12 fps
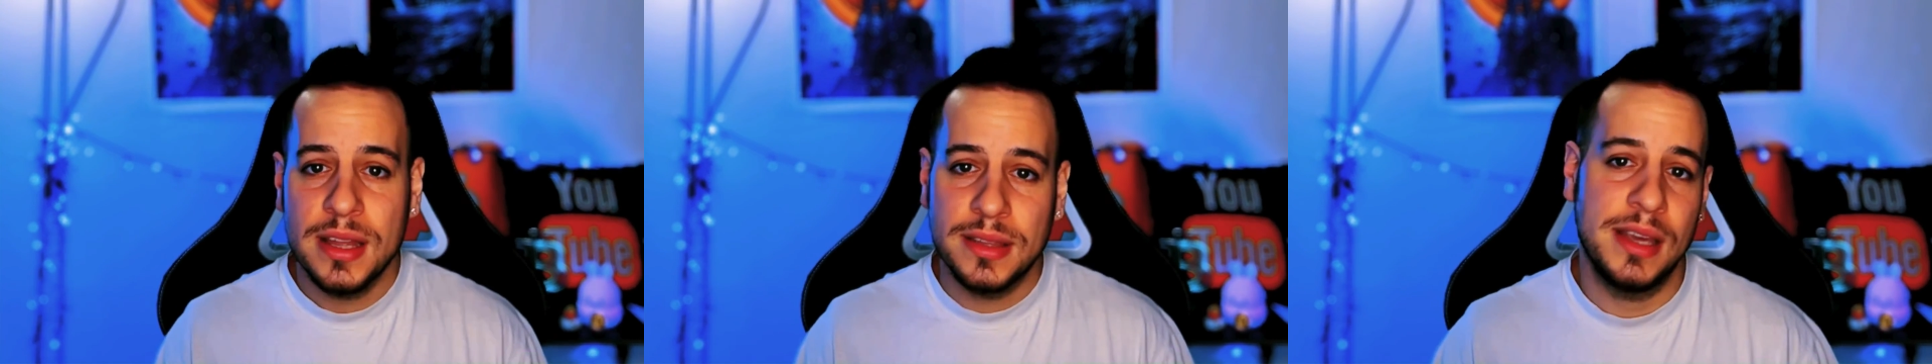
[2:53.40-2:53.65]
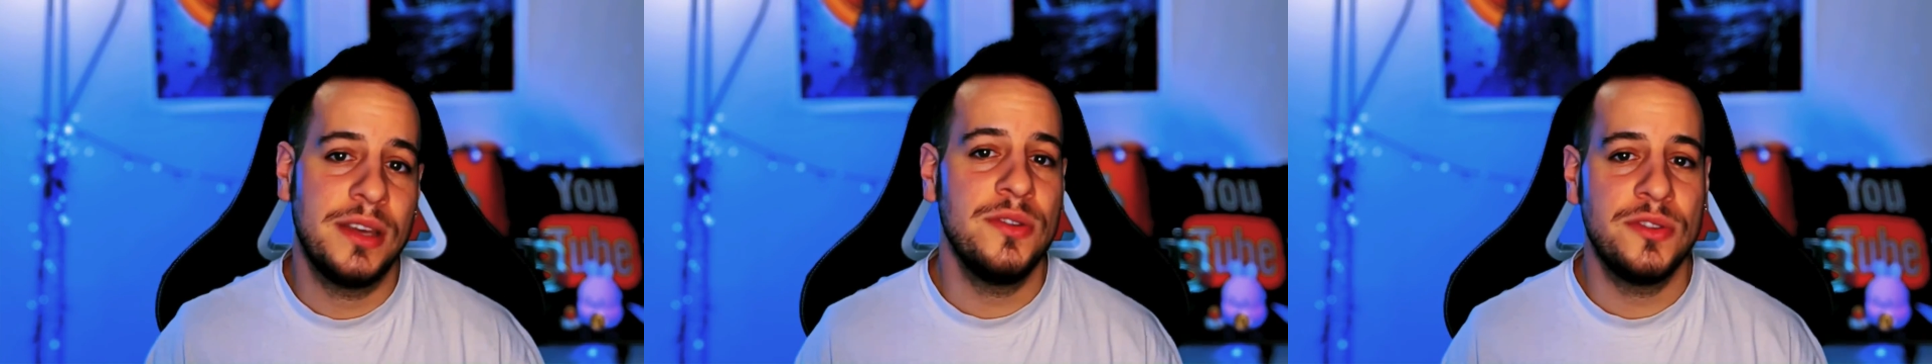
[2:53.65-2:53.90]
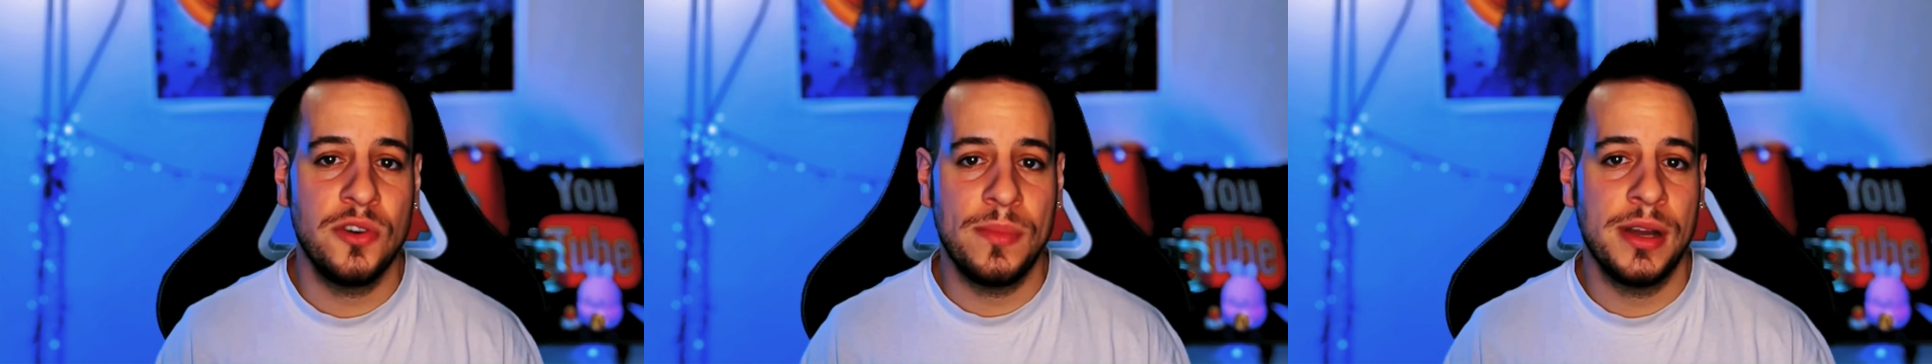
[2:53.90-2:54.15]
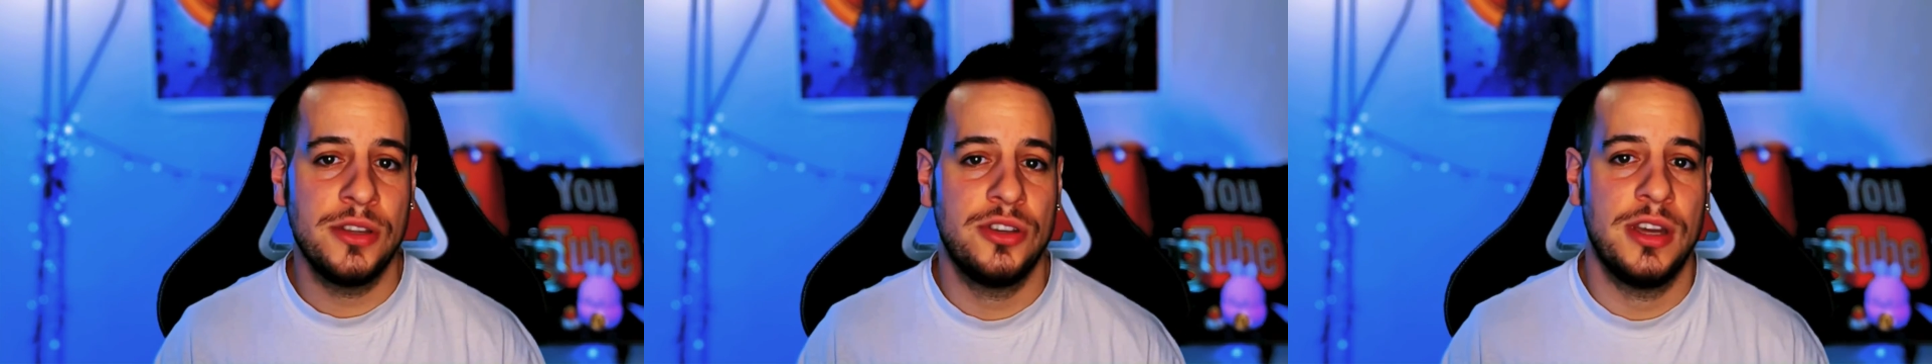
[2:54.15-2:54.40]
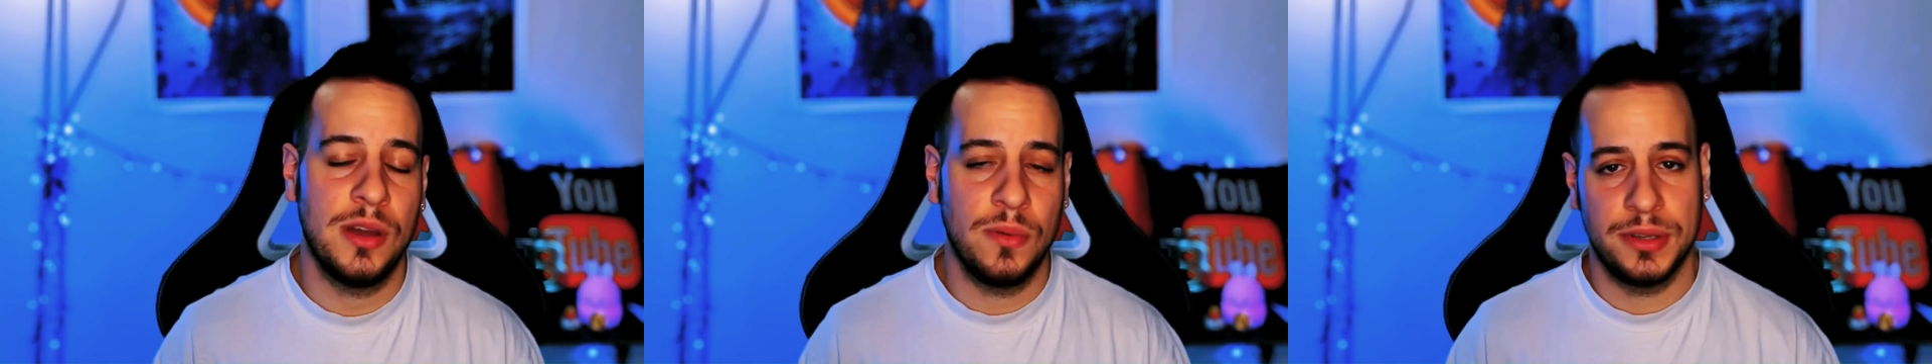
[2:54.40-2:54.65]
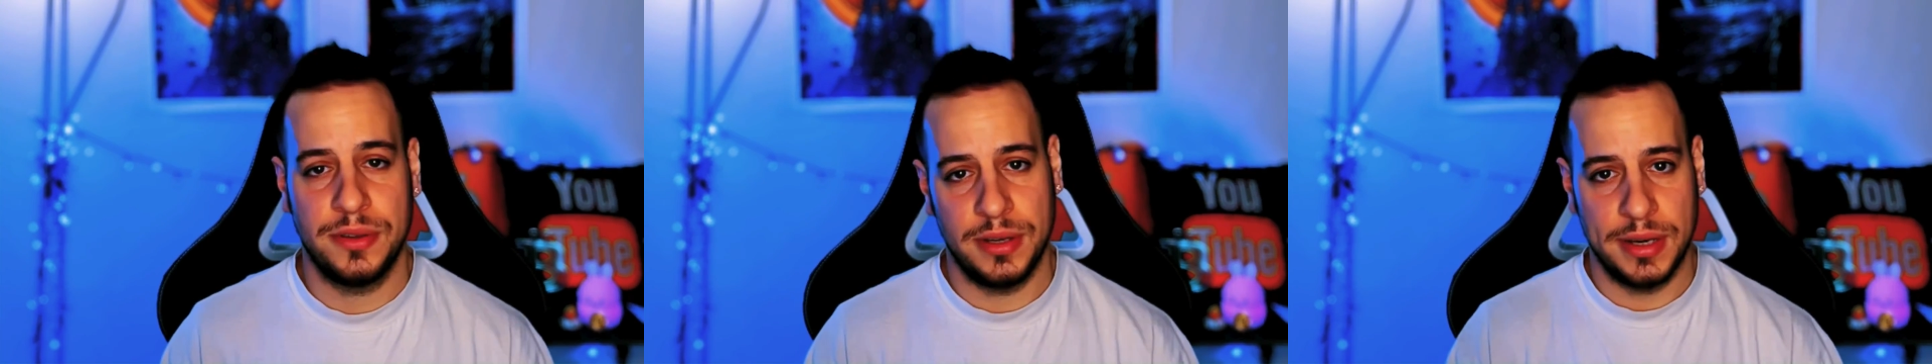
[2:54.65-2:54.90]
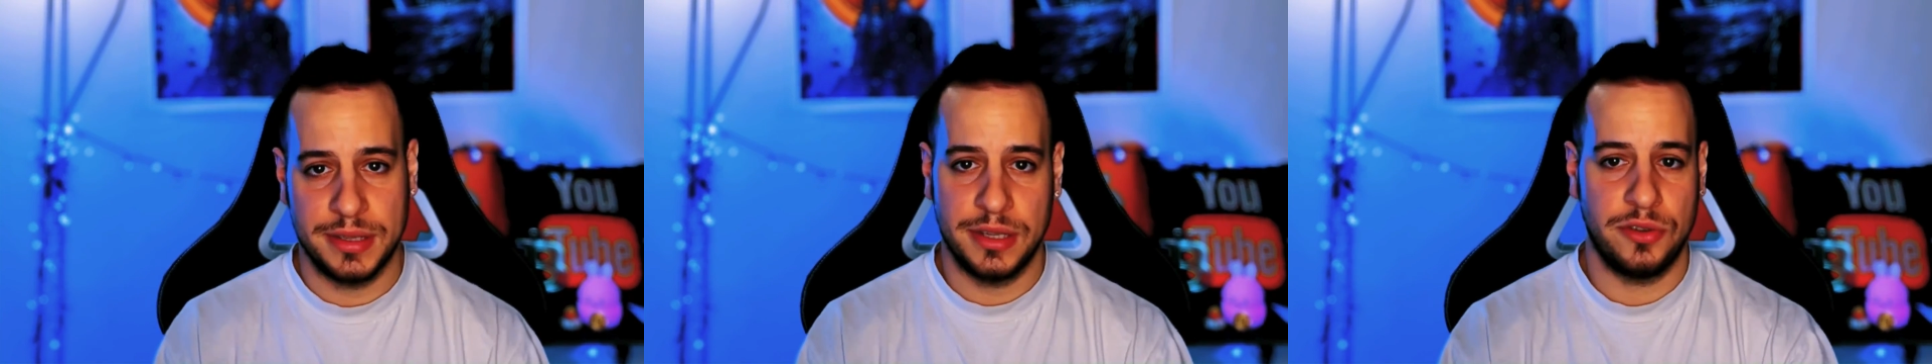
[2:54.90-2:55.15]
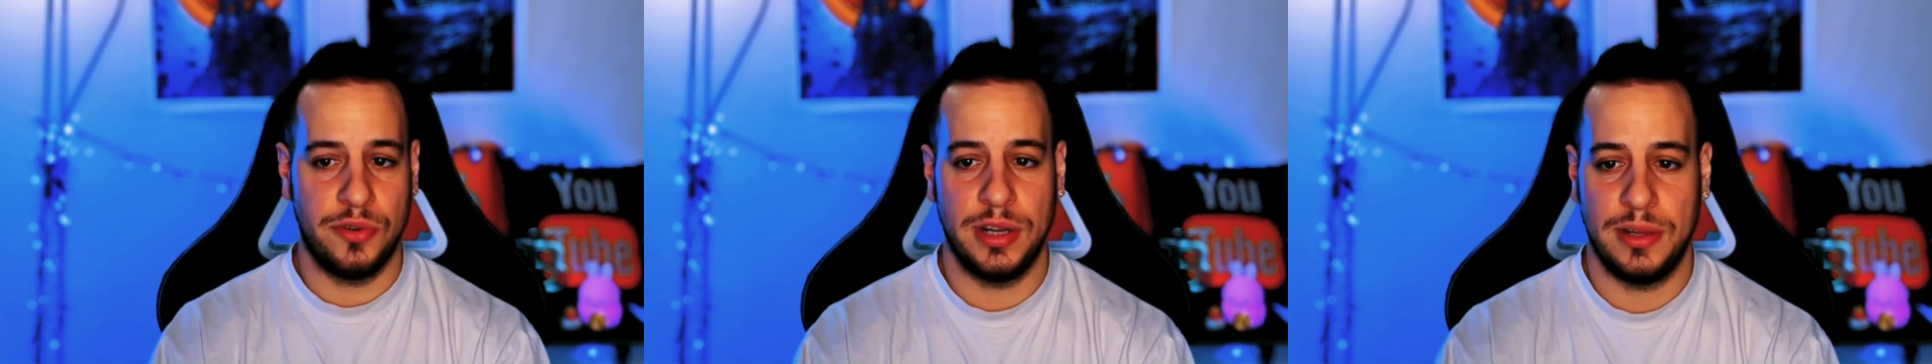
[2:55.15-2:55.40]
Thank you so much and I will see you in the next
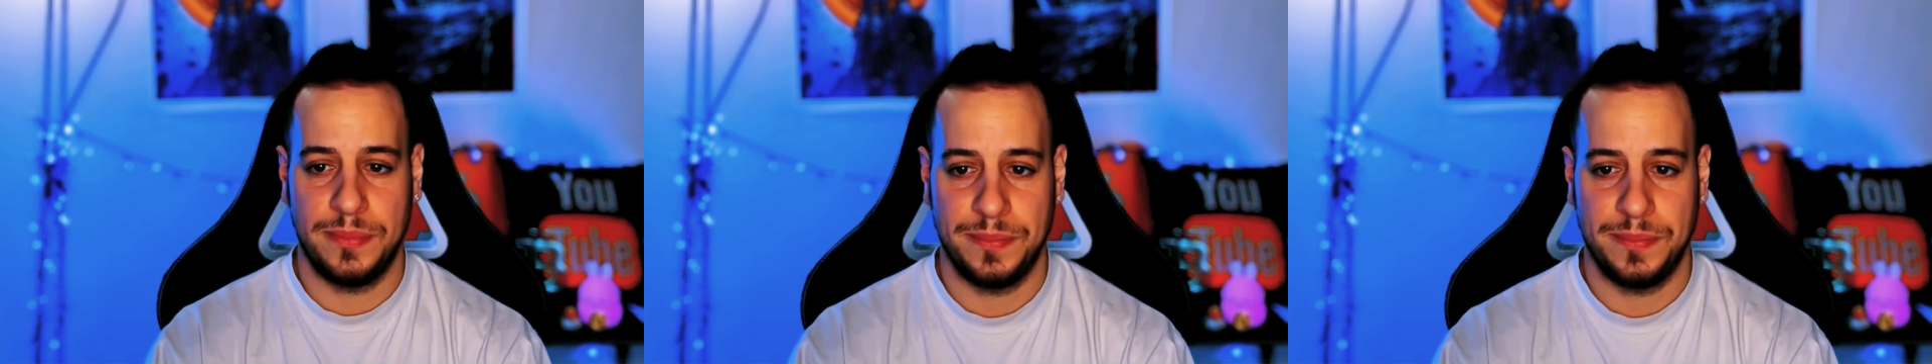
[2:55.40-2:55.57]
tutorial.